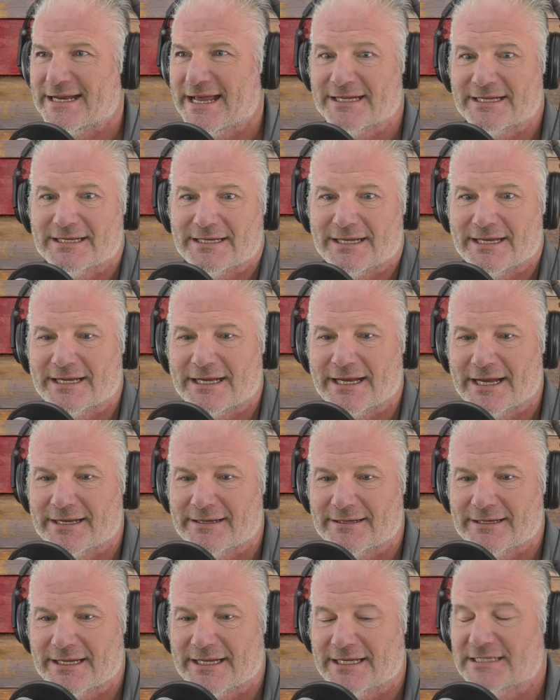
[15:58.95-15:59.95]
And
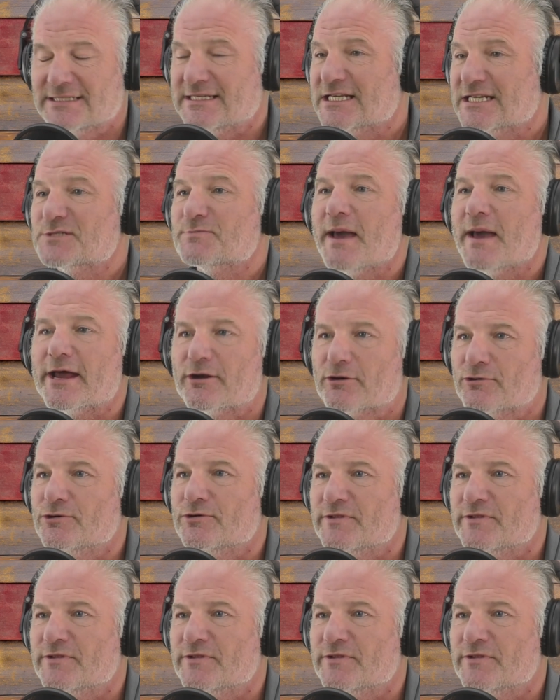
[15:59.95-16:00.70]
it does matter who they